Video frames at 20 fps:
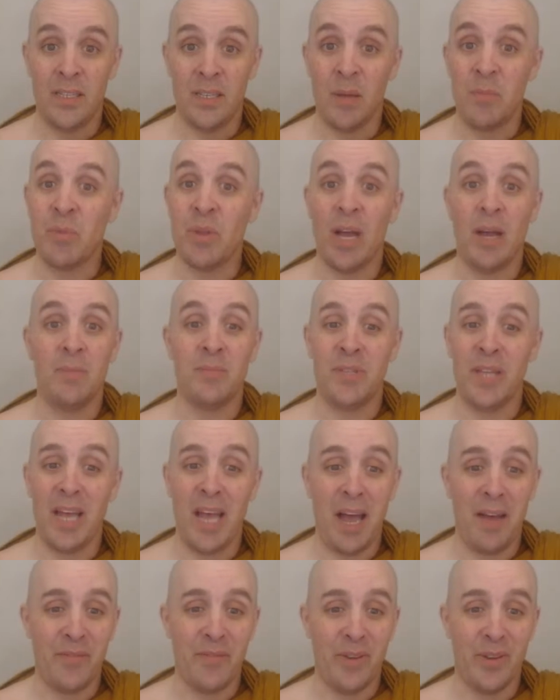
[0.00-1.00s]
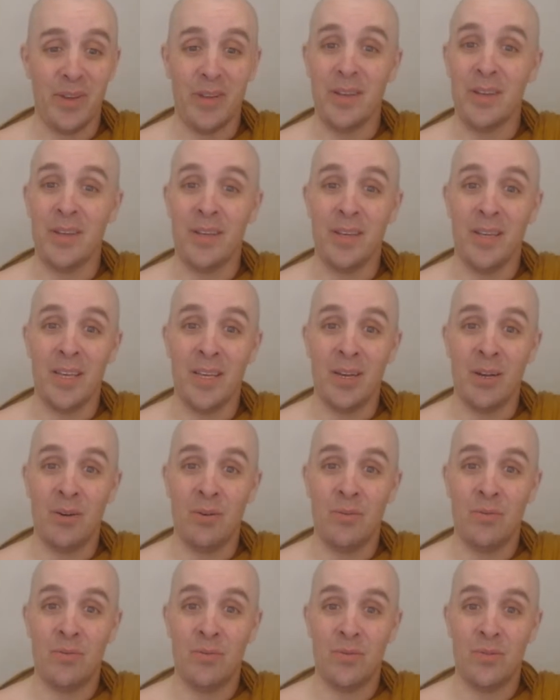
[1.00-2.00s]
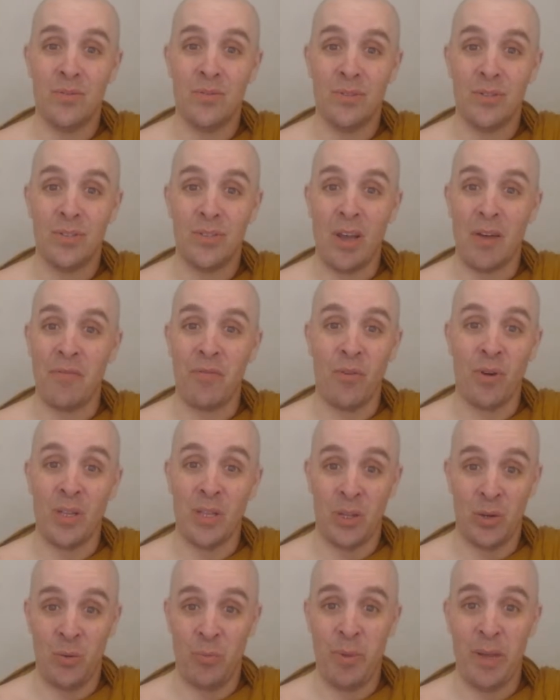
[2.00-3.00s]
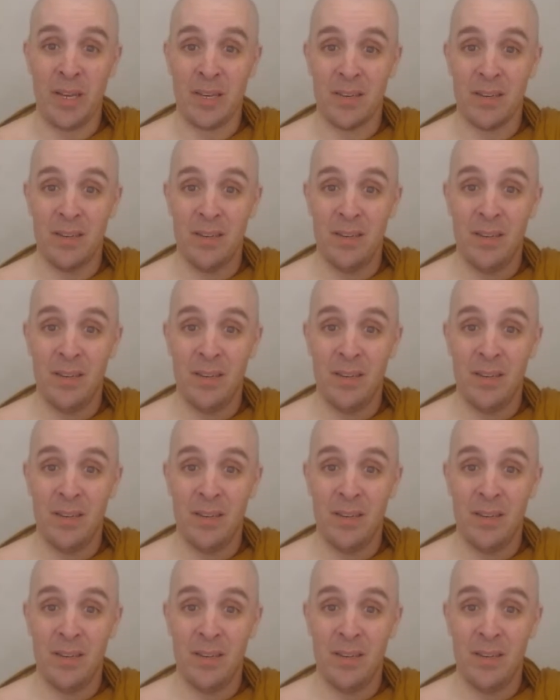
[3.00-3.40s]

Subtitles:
Sometimes they have to, suffer a little bit.